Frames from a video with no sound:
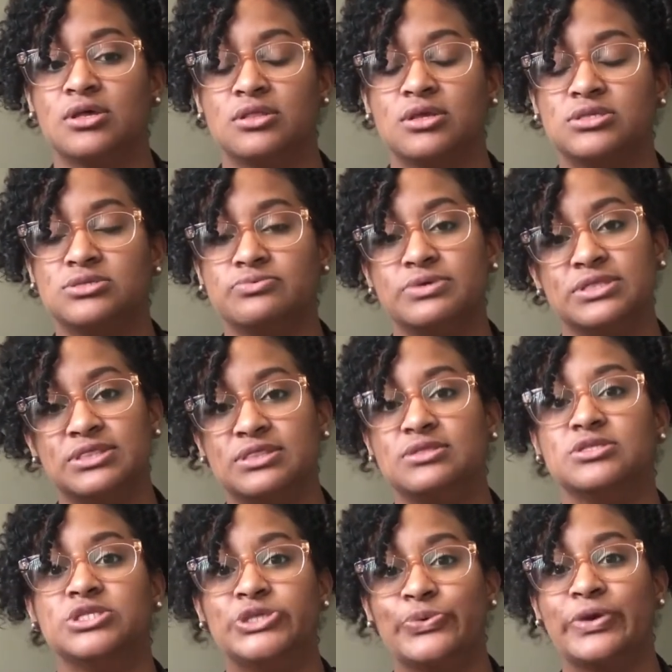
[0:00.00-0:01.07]
like
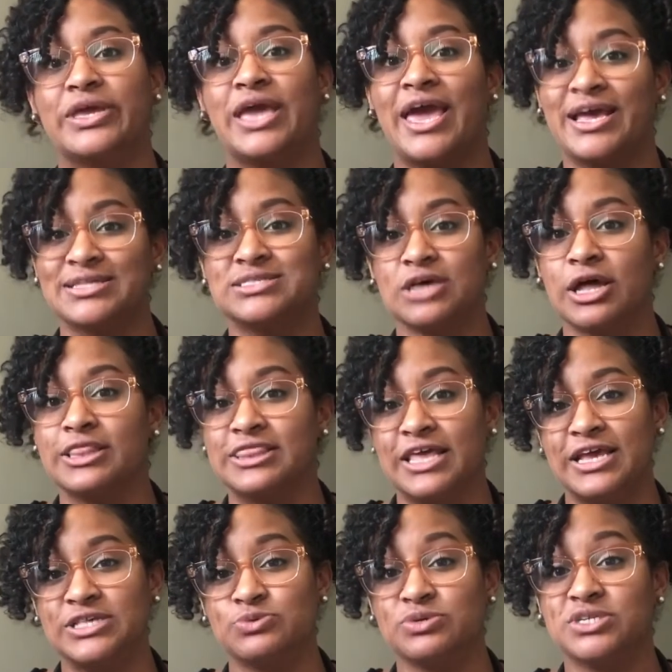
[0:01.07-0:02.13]
doing hands-on
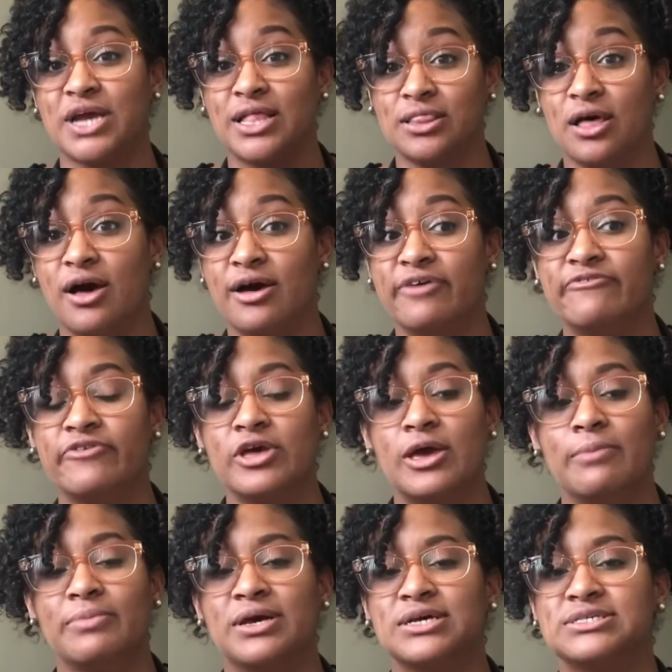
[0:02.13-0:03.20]
things, which I love,
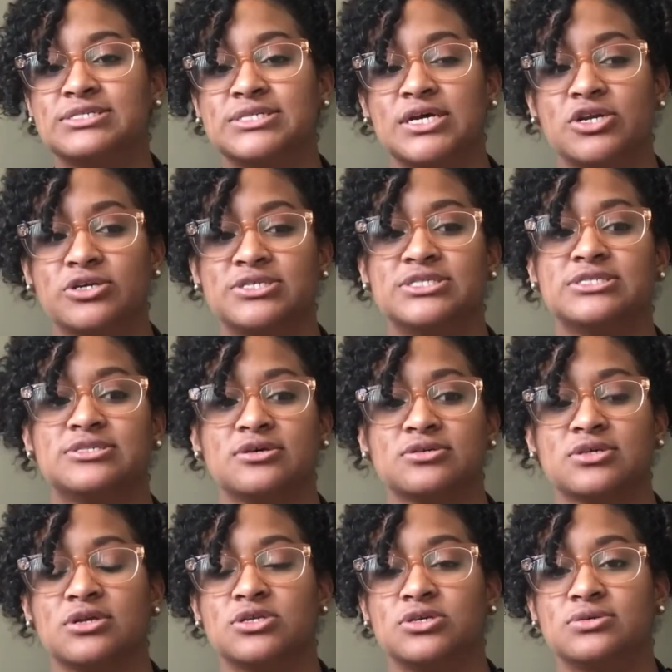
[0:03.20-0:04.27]
because nursing skills
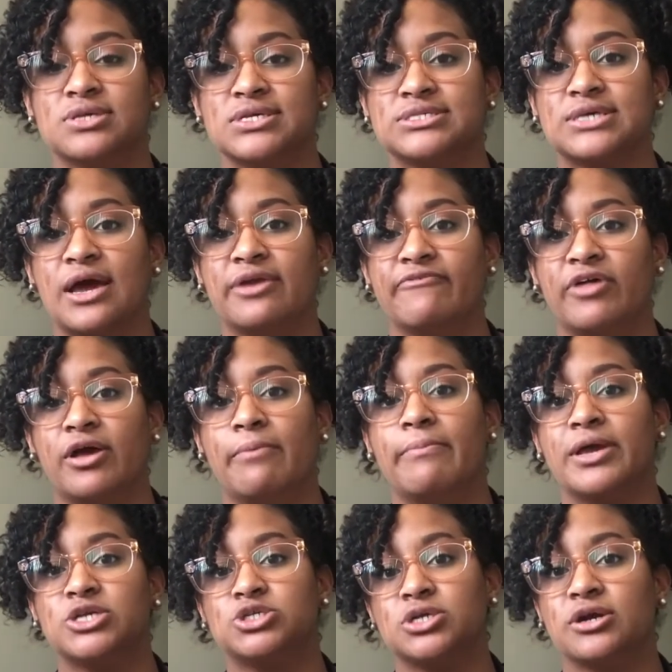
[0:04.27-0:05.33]
on Tuesdays is kind of like a
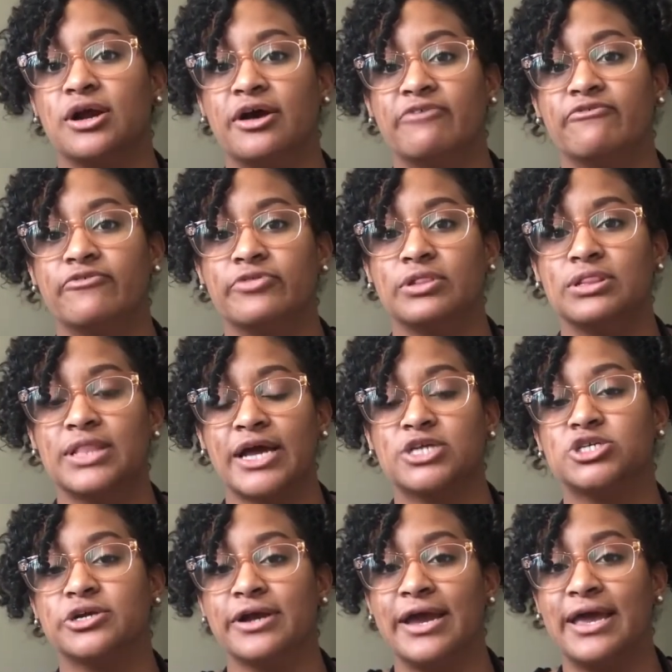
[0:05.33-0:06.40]
mixture of
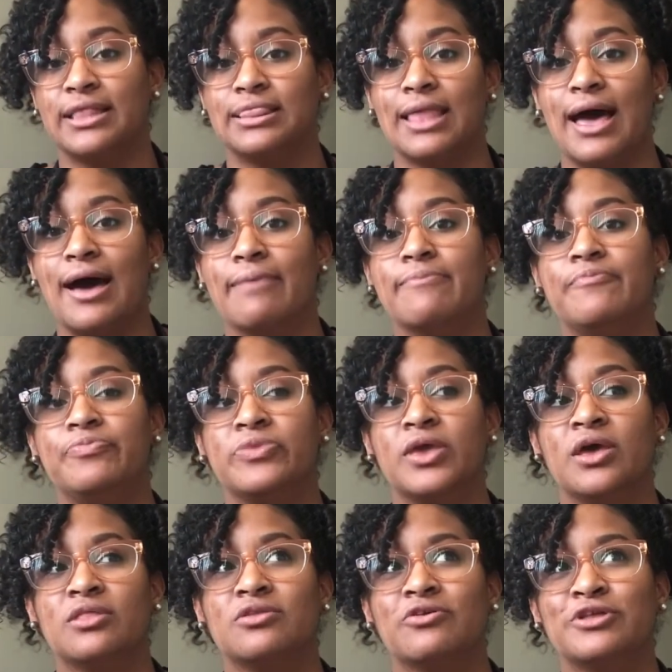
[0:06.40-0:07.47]
lecture and lab.
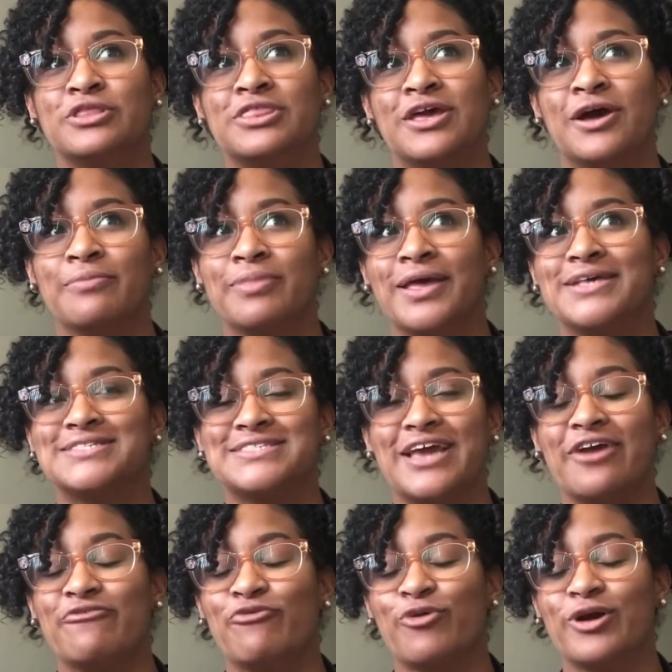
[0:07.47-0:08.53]
The only thing I'm like
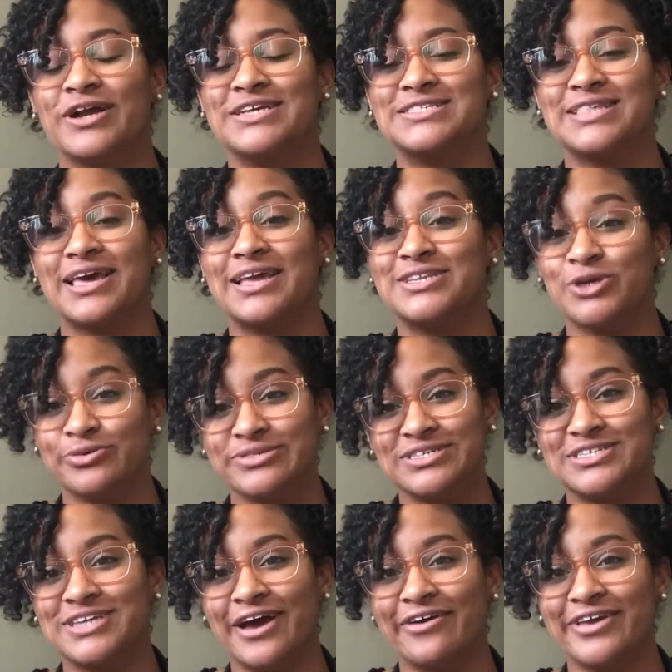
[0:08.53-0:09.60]
scared for is like
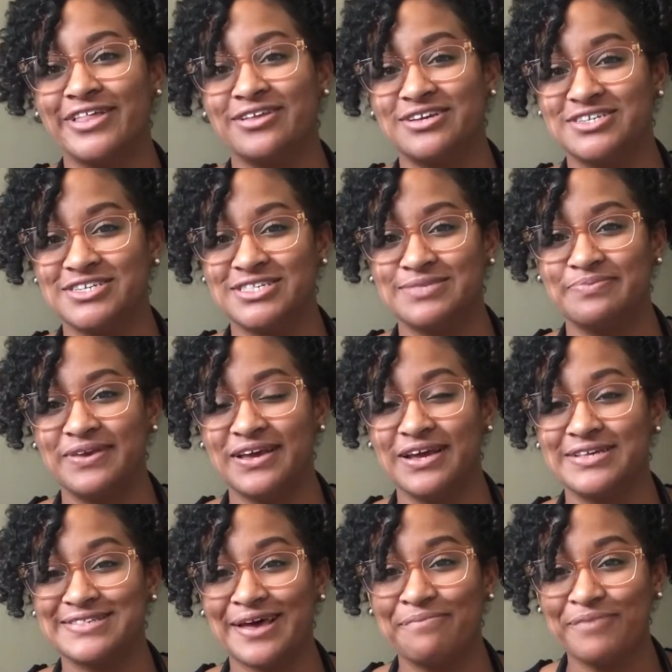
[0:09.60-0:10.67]
dosage calculations,
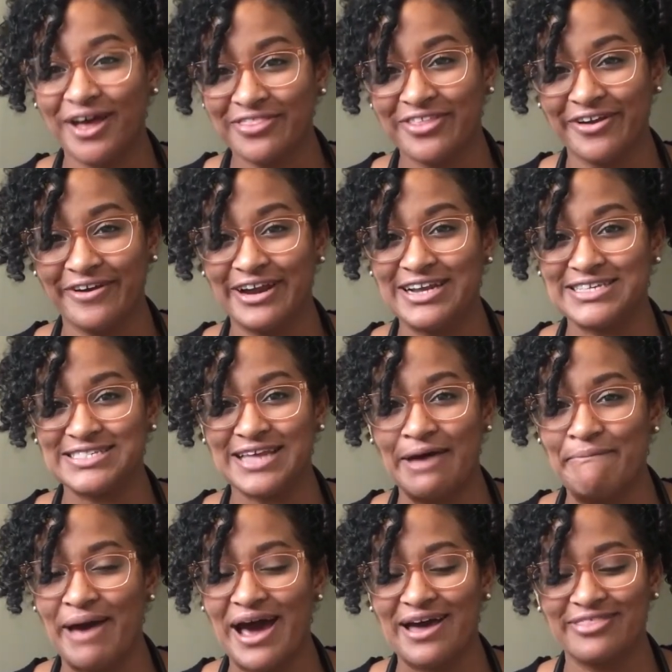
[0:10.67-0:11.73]
because I'm not the greatest at
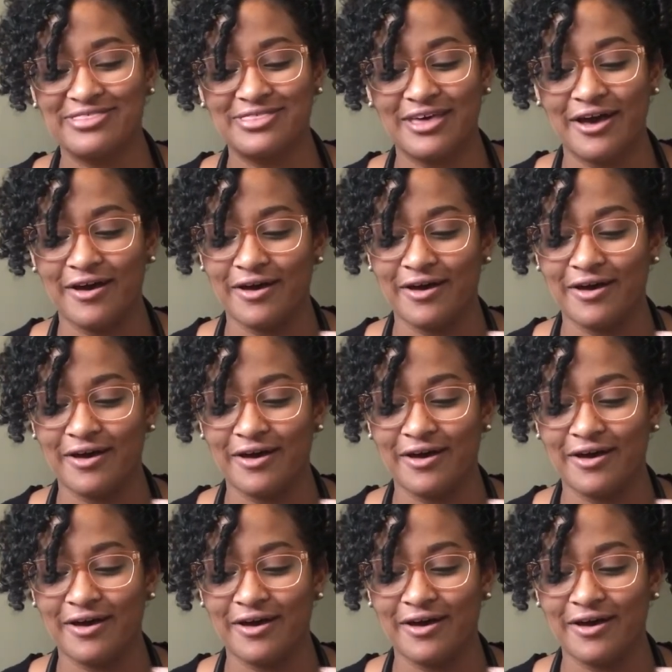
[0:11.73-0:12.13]
math.